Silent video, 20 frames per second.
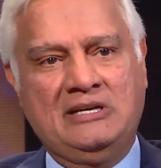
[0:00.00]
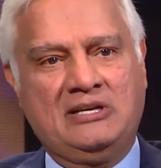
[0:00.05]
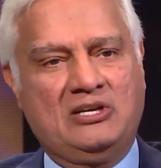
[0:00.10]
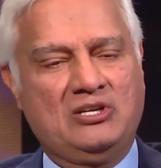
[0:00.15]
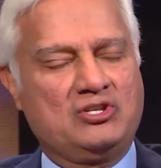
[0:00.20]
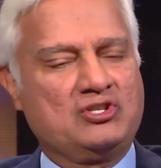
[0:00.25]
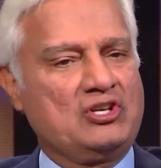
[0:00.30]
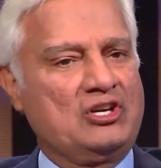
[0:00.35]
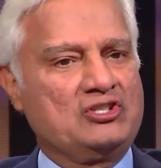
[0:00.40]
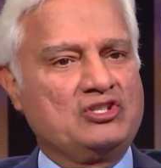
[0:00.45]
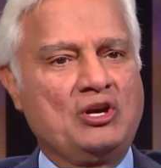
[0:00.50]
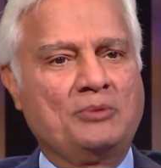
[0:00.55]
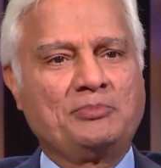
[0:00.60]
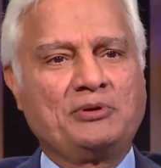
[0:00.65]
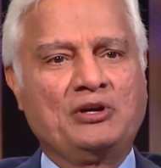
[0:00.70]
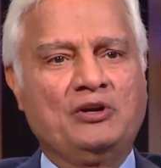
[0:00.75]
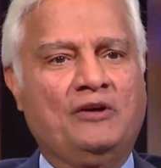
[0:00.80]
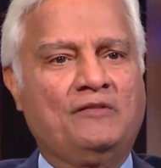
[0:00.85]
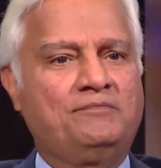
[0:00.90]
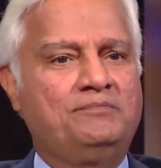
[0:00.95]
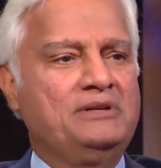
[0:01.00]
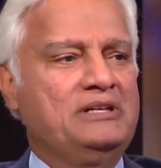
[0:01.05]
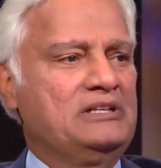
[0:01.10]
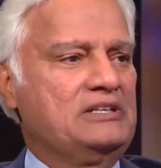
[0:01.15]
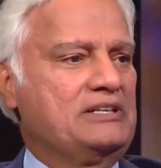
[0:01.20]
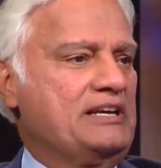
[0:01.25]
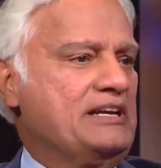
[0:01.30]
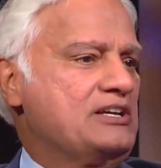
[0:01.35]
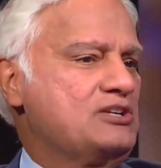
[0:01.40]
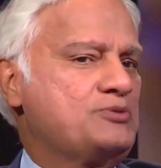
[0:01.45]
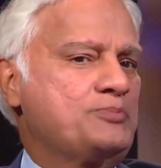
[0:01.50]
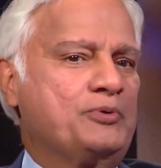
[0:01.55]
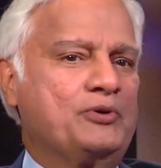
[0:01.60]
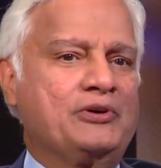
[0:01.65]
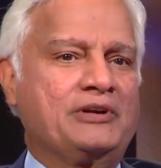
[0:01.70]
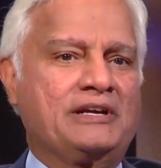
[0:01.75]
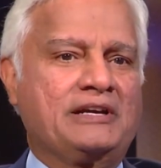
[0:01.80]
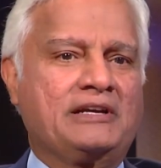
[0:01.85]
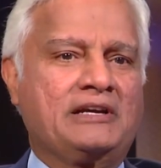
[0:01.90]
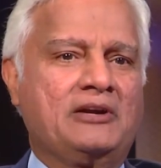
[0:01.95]
Kids are jumping off buildings,
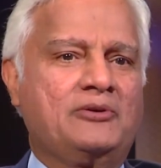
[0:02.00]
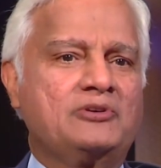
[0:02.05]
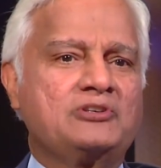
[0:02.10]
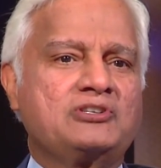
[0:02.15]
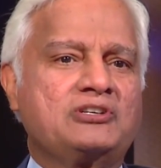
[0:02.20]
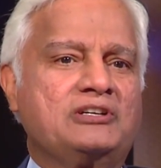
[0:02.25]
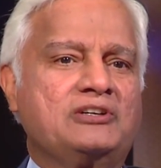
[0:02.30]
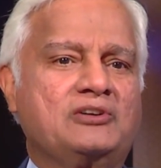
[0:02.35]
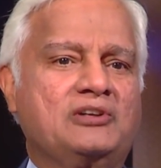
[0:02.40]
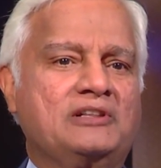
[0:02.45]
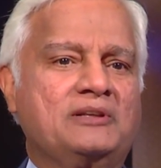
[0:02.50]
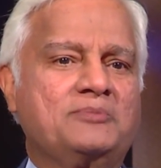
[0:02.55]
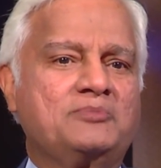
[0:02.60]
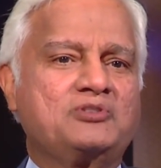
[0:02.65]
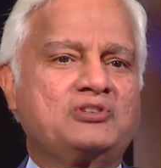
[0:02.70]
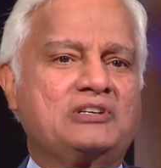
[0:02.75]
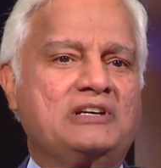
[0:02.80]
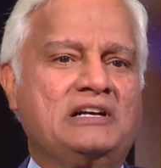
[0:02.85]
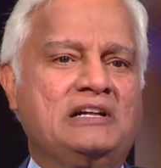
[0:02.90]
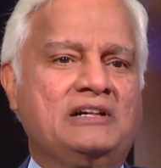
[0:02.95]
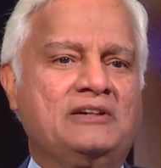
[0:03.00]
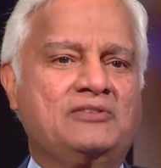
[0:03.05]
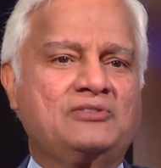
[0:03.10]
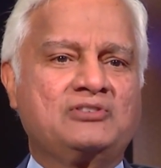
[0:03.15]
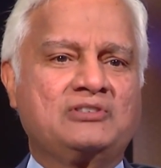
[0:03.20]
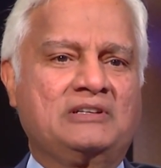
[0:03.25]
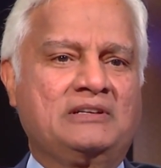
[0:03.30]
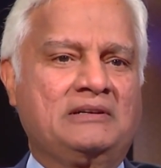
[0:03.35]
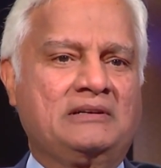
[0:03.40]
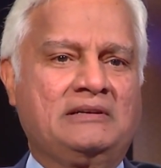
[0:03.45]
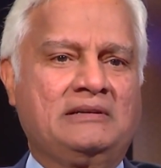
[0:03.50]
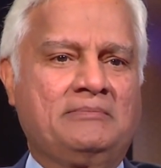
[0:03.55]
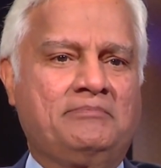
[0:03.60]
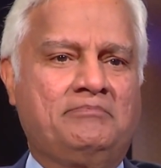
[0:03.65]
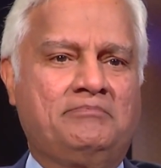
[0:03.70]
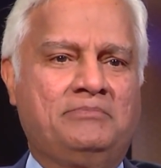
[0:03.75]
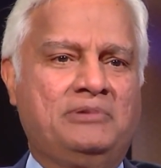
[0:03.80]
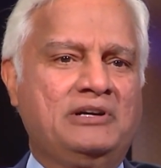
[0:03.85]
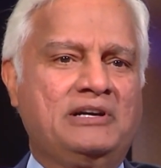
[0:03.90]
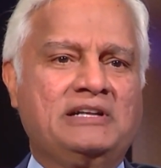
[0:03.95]
pouring kerosene on themselves
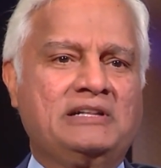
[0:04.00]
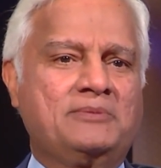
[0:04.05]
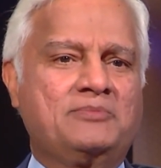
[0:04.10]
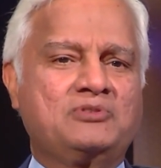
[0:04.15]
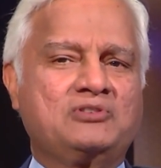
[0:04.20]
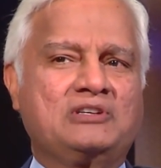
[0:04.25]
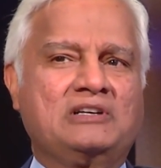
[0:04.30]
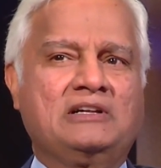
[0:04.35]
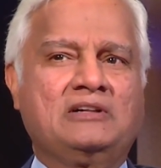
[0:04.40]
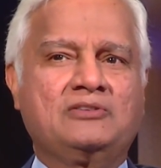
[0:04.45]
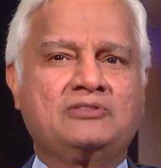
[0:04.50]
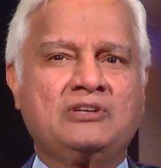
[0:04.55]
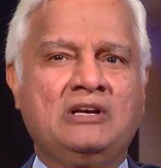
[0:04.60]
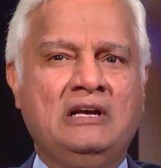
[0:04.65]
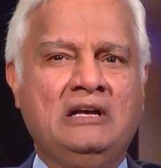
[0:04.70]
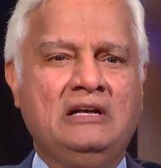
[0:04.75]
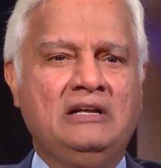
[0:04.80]
and burning themselves.